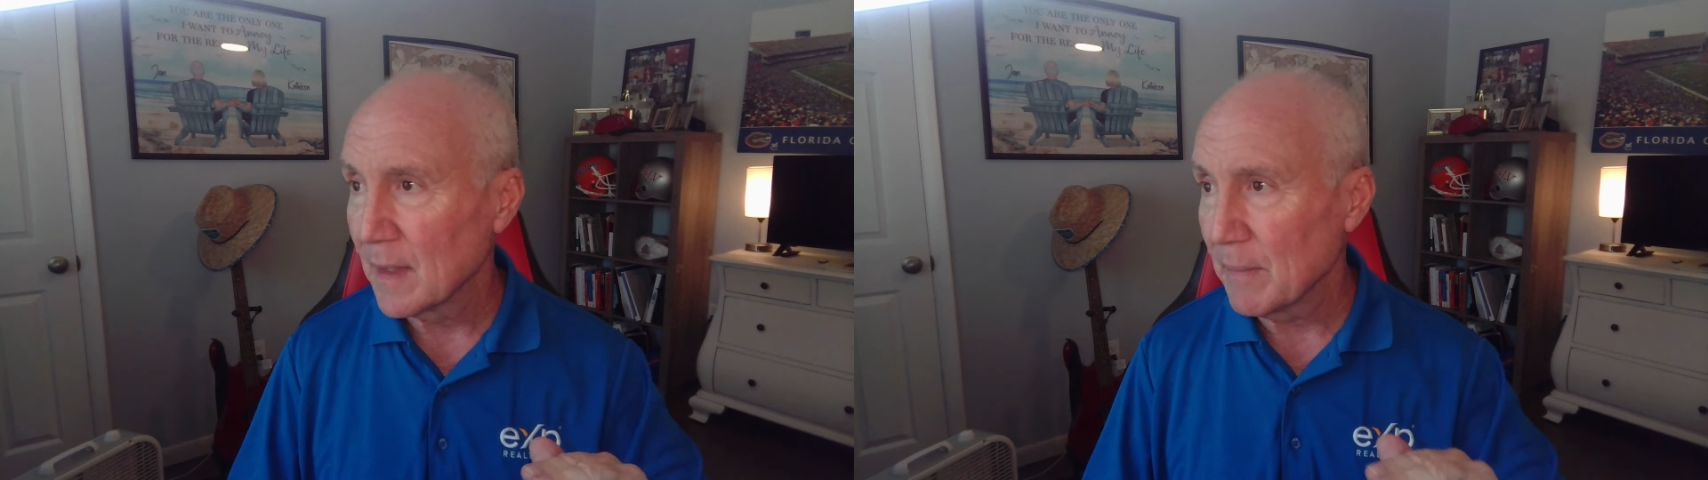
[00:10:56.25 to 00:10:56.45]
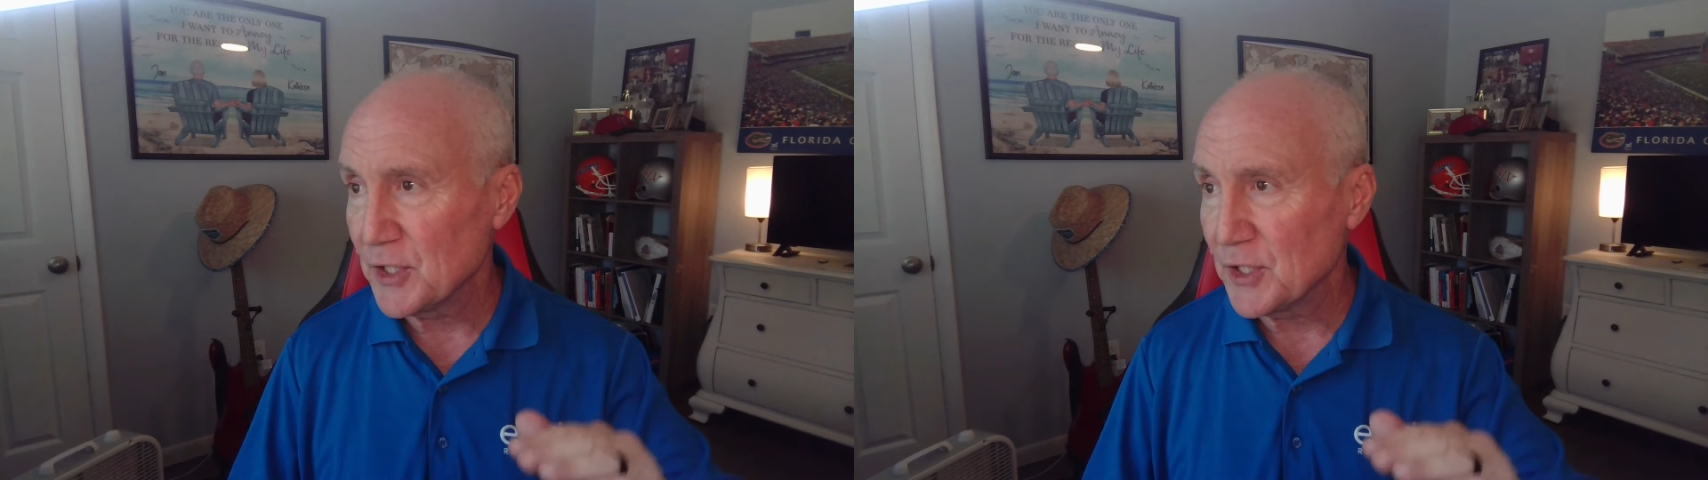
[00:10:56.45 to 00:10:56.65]

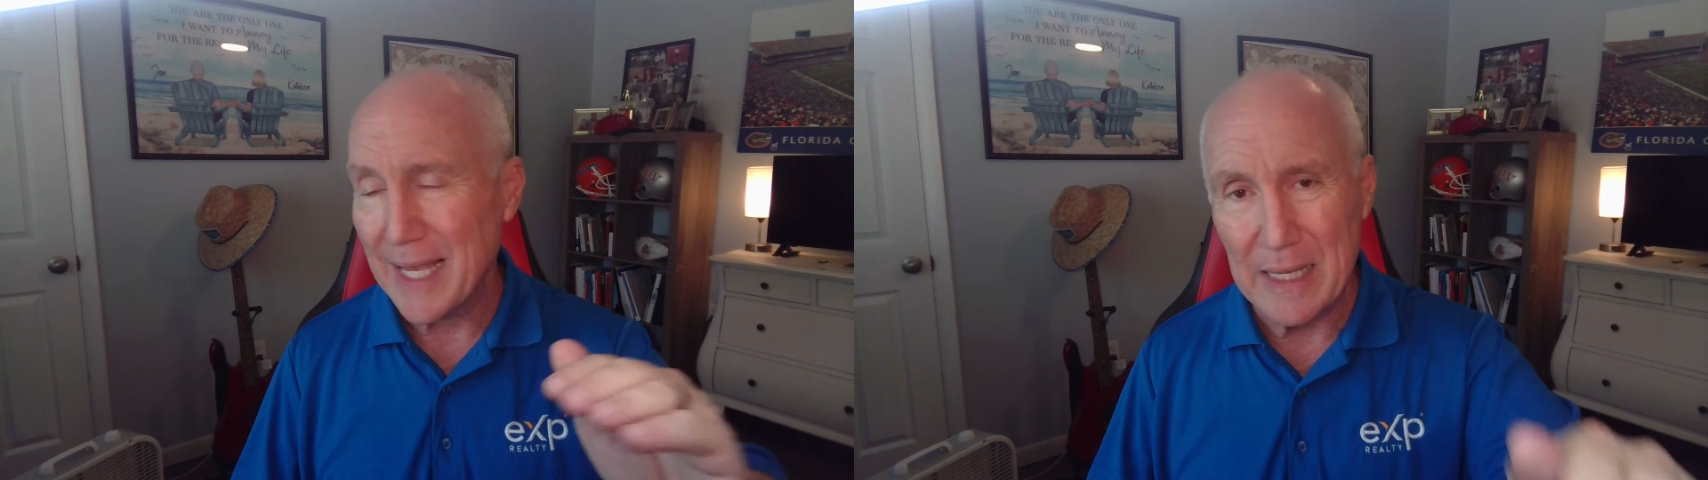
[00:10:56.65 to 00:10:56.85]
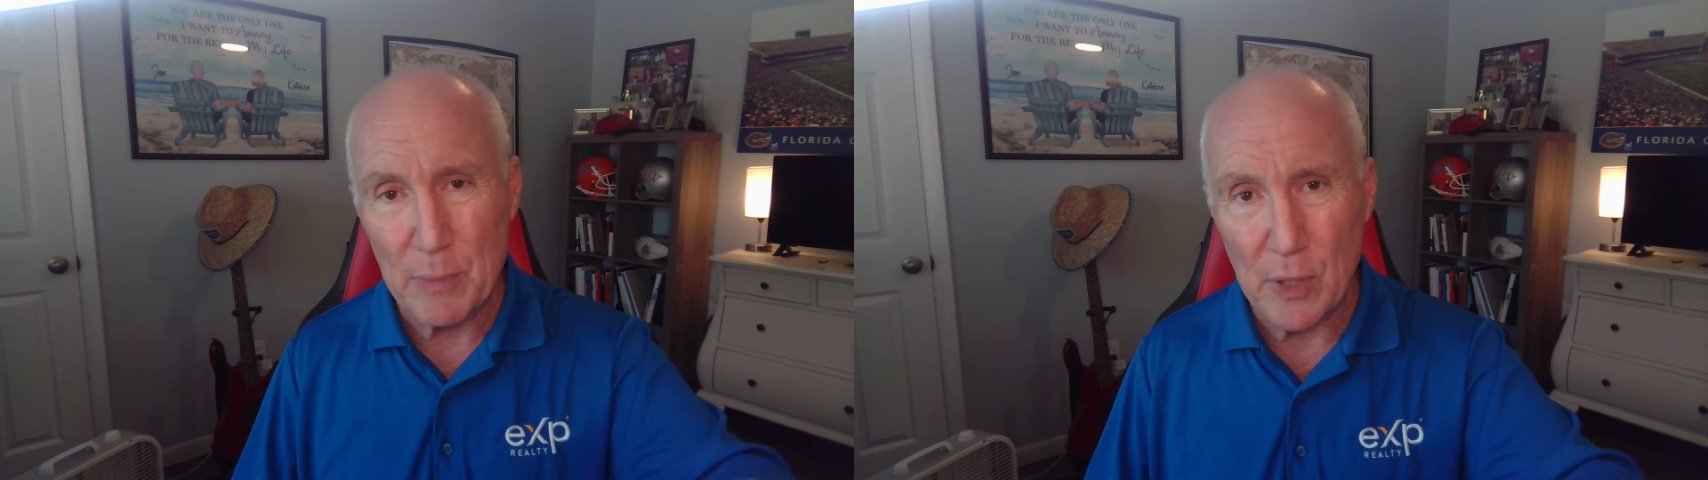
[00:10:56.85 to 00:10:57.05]
But you
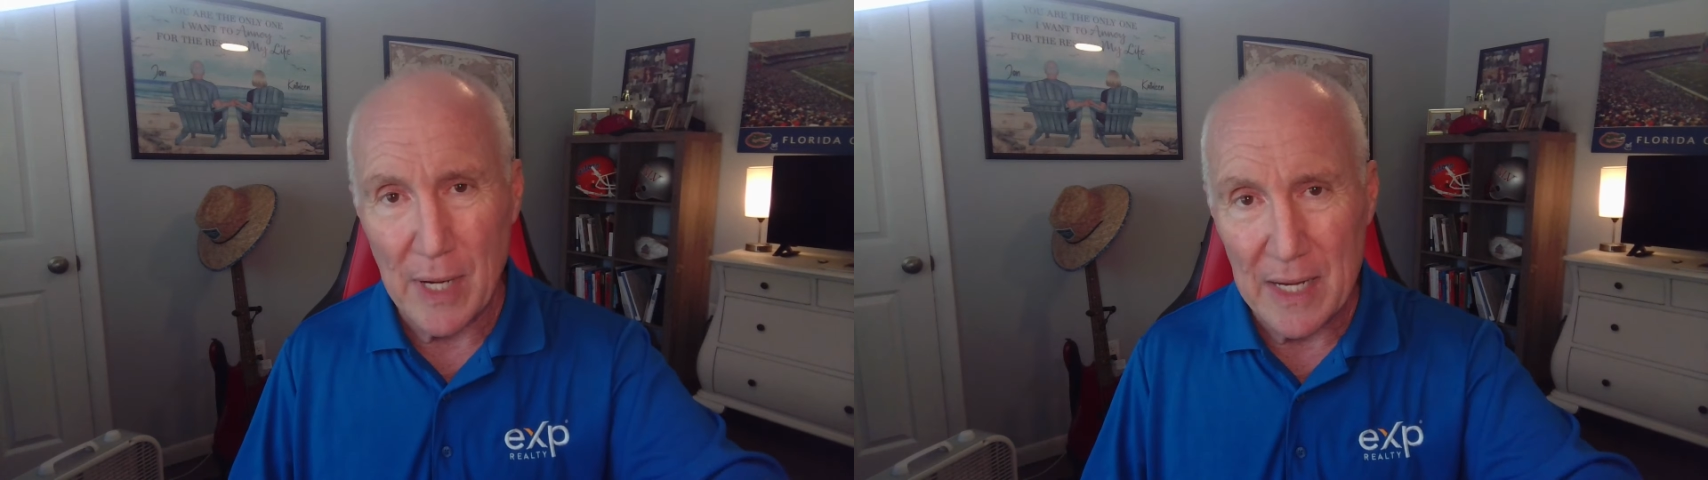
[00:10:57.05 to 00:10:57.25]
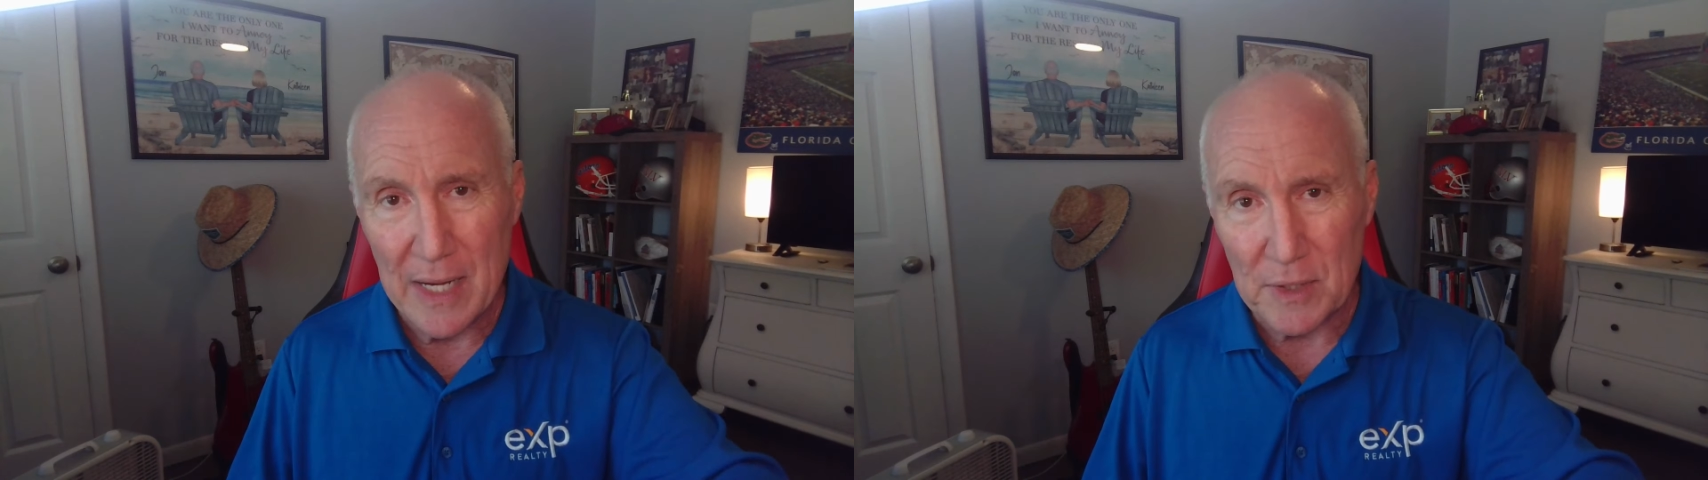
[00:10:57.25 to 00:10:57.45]
can't keep your
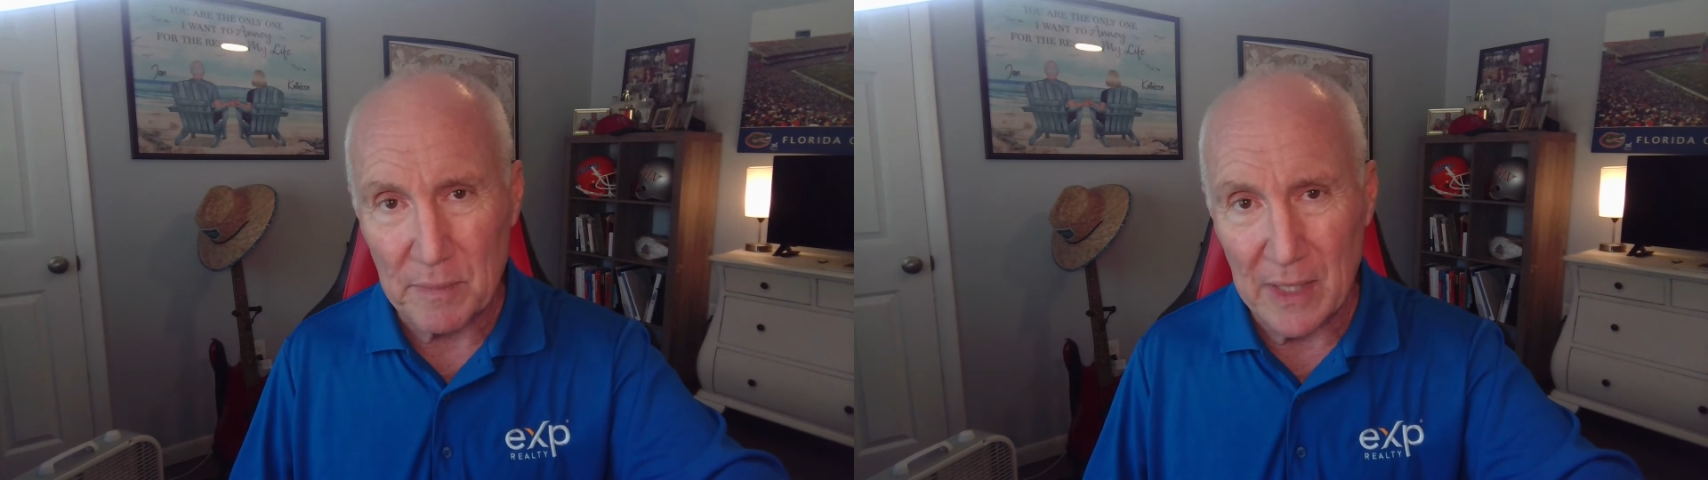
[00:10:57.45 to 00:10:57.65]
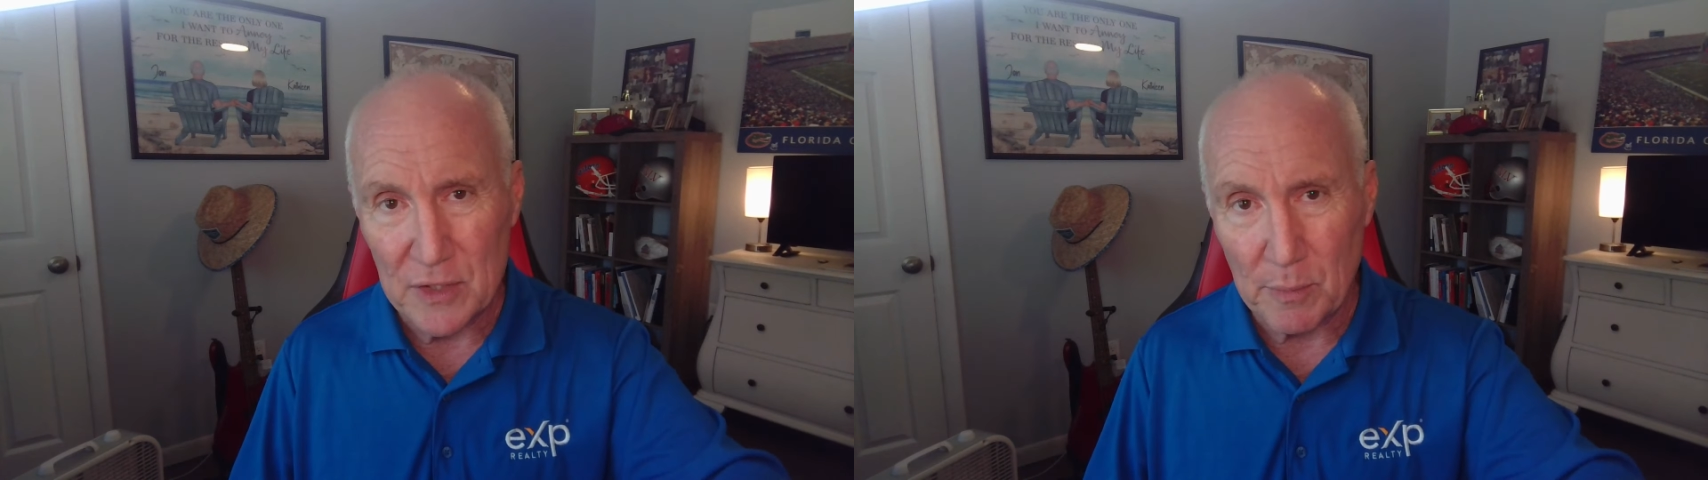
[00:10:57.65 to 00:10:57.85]
house up
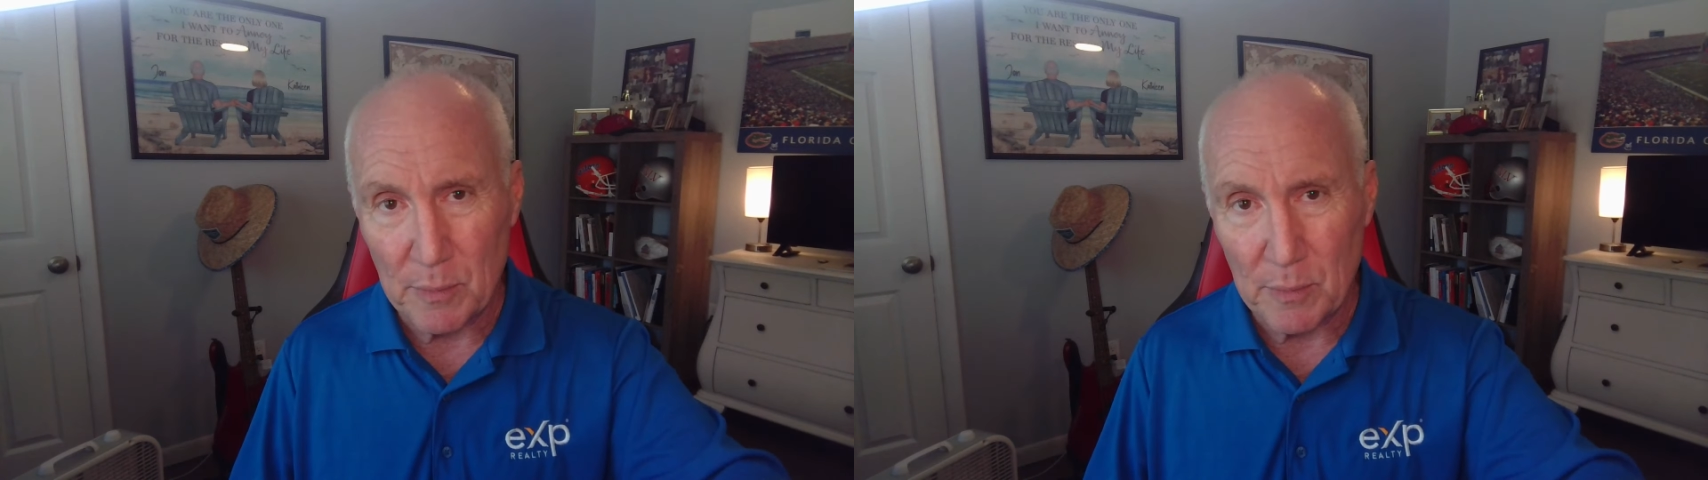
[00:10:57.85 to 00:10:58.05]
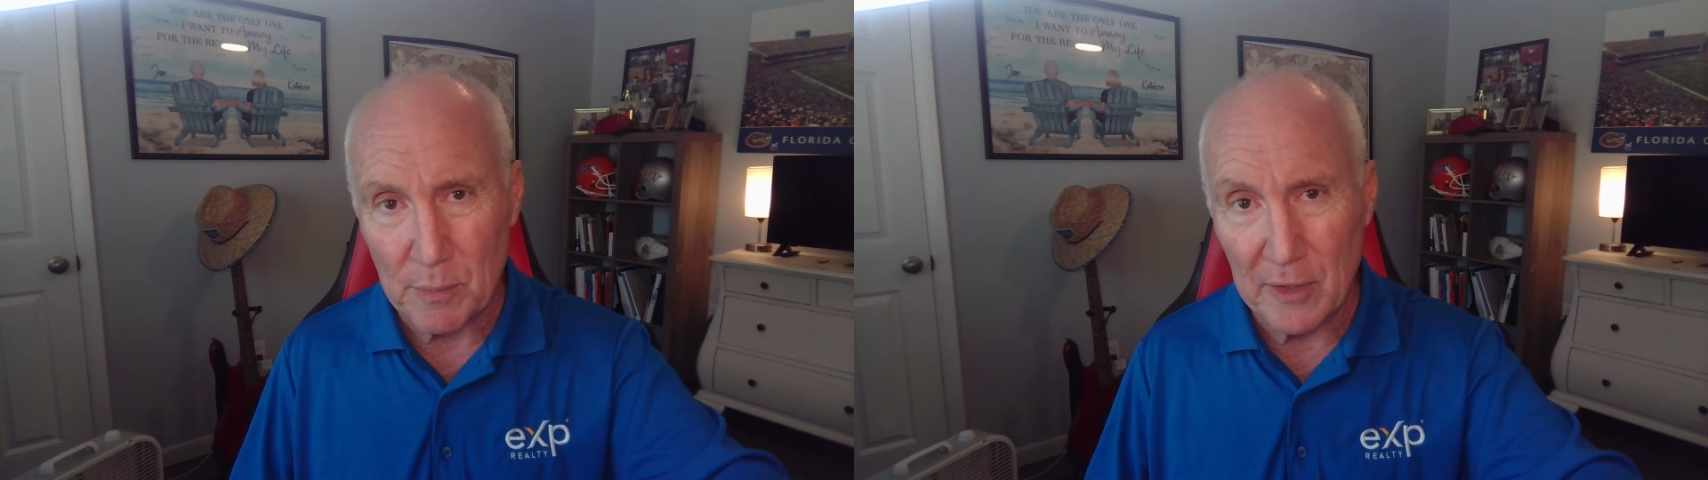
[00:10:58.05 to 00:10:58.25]
there as a
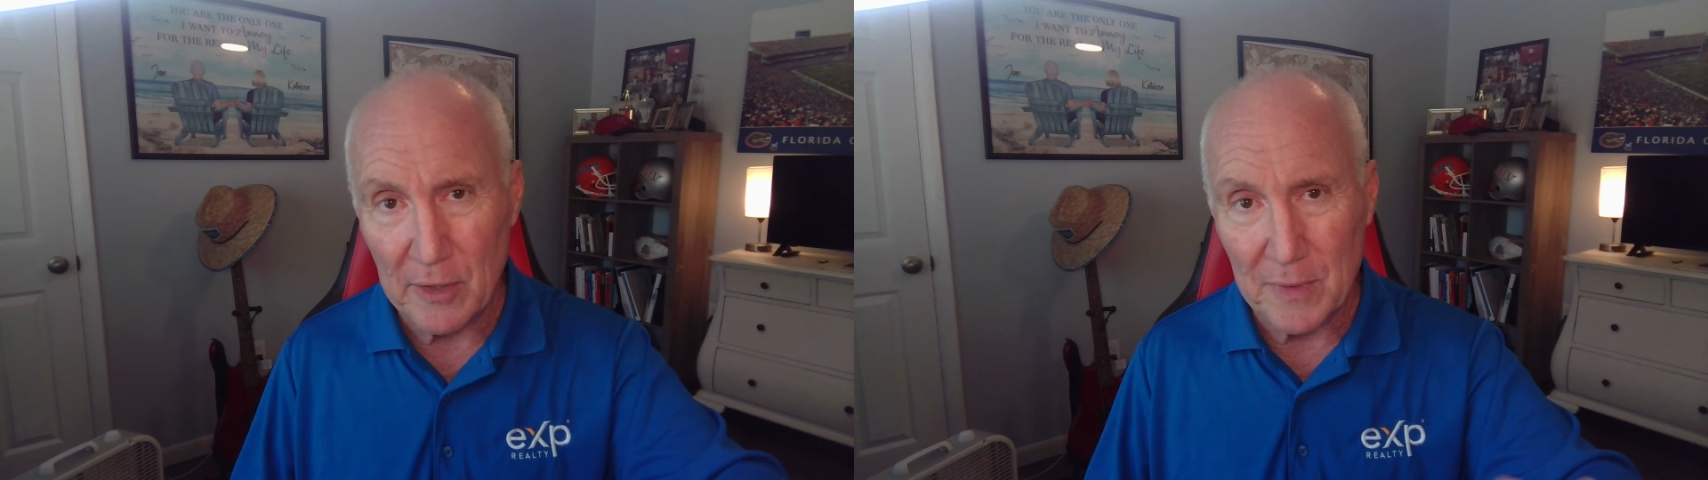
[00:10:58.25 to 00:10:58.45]
primary